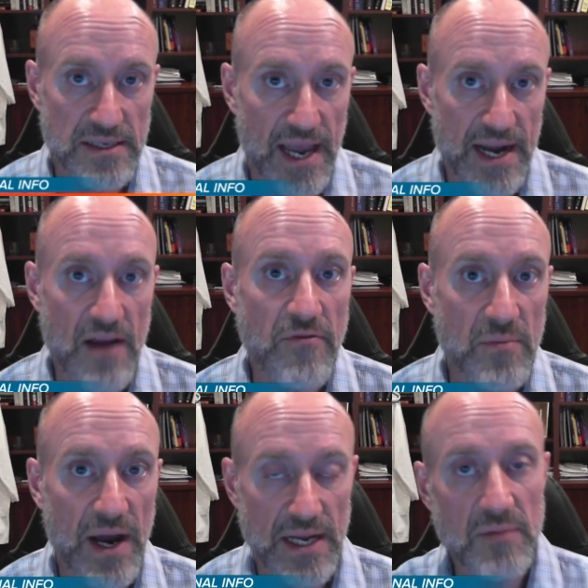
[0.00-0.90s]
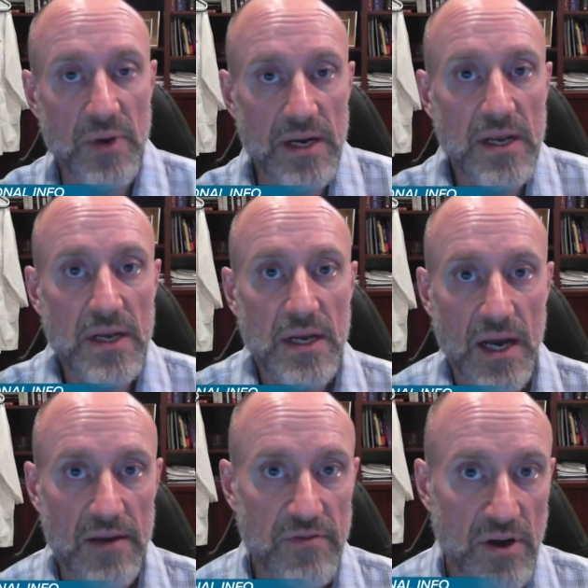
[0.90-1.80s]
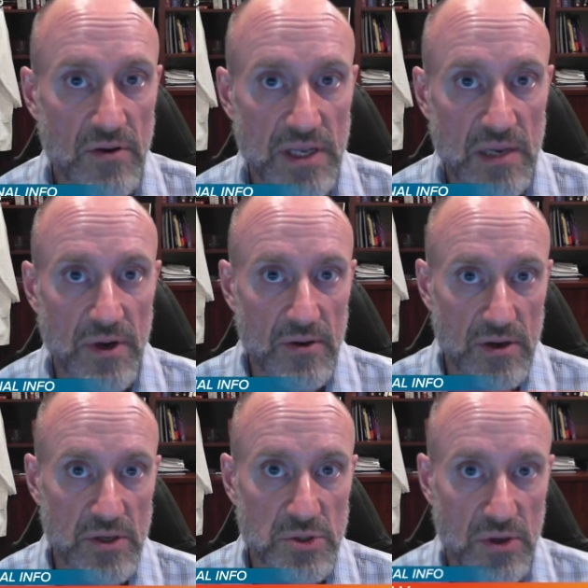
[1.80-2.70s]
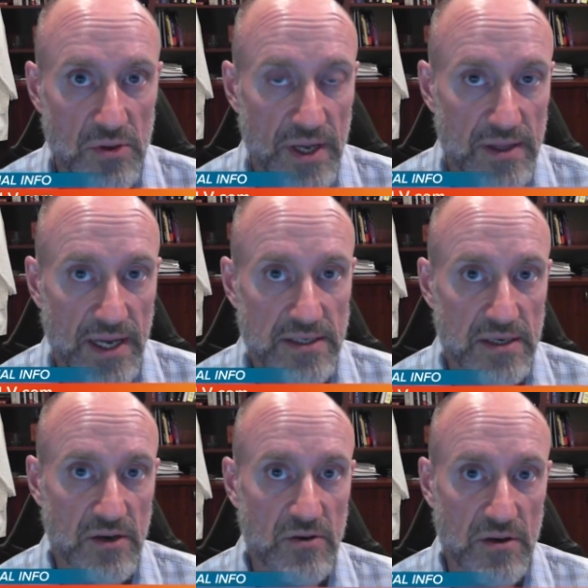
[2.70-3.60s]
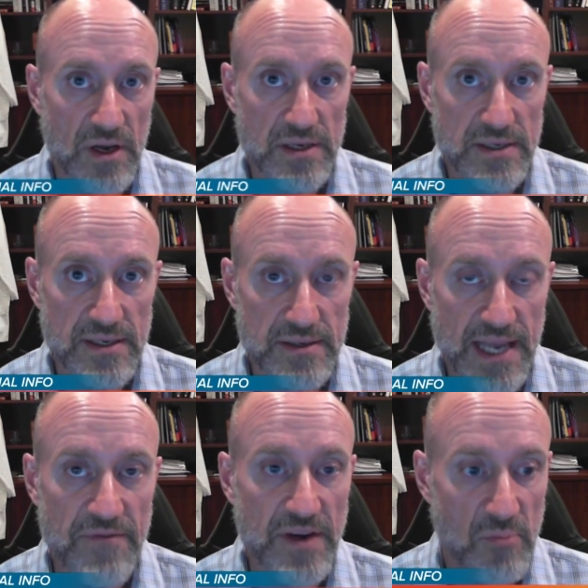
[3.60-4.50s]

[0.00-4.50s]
Not everybody, but uh, if you don't keep it under control, that, that's a, a definite